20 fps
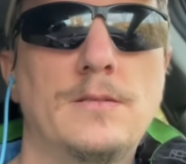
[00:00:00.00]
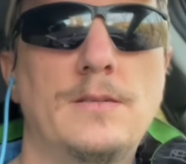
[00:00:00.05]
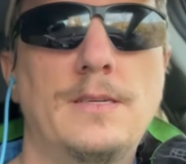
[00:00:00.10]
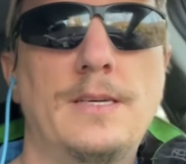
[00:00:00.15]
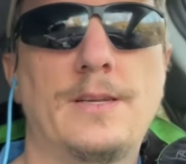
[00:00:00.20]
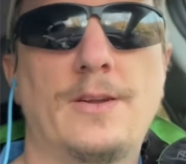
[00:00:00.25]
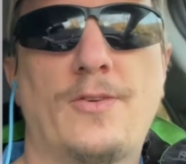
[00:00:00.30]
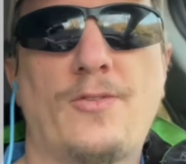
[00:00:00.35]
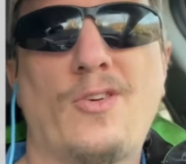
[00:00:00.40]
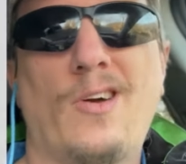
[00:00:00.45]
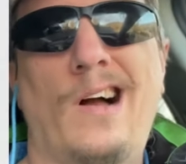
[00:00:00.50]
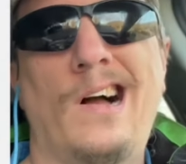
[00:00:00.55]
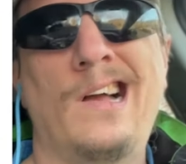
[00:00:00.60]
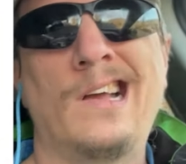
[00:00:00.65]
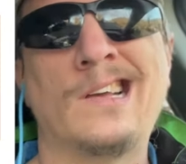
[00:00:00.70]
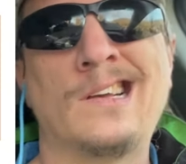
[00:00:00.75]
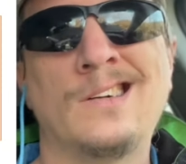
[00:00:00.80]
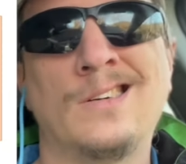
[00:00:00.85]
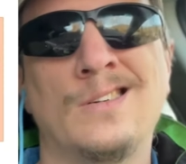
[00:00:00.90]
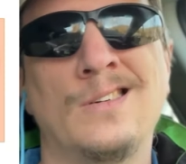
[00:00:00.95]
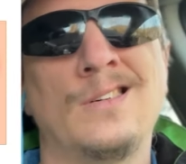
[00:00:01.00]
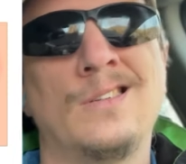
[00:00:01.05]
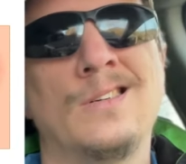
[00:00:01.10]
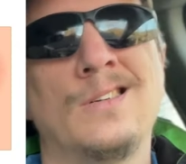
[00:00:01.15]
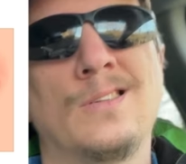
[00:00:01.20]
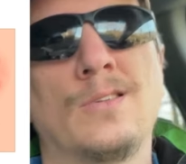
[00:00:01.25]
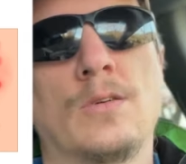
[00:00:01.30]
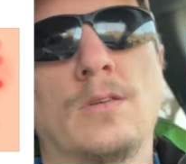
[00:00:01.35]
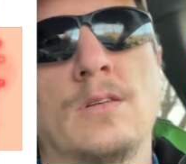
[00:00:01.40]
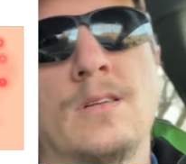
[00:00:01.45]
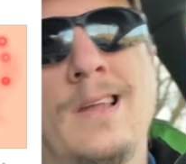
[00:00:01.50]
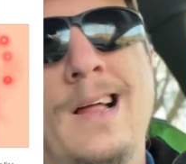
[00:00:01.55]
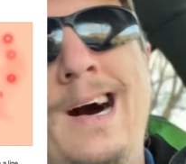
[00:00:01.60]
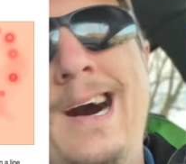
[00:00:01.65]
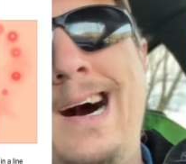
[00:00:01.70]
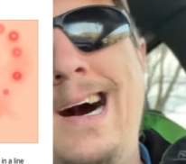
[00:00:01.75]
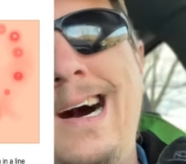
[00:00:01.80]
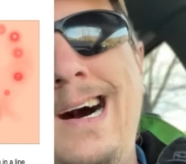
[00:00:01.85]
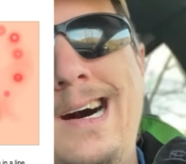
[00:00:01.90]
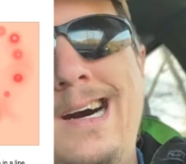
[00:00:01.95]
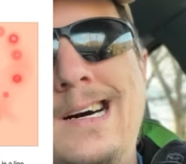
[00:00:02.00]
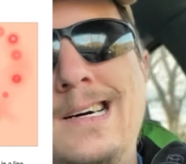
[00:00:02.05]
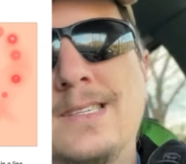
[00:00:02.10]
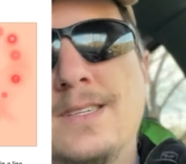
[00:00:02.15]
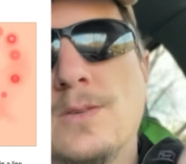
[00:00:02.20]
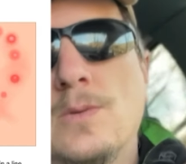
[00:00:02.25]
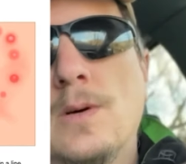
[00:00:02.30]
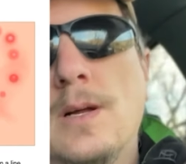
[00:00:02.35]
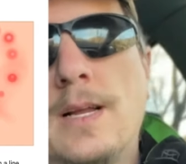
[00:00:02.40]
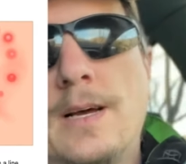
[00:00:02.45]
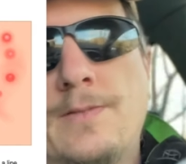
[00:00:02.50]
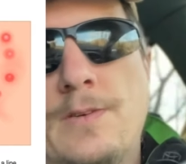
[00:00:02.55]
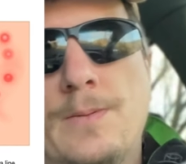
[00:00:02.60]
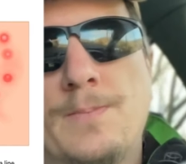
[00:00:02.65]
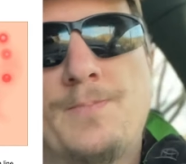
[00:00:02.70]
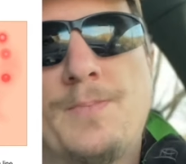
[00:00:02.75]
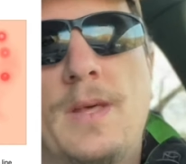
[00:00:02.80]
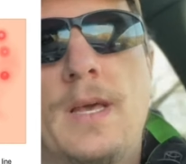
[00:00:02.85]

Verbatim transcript: in a triangle or a line or whatever.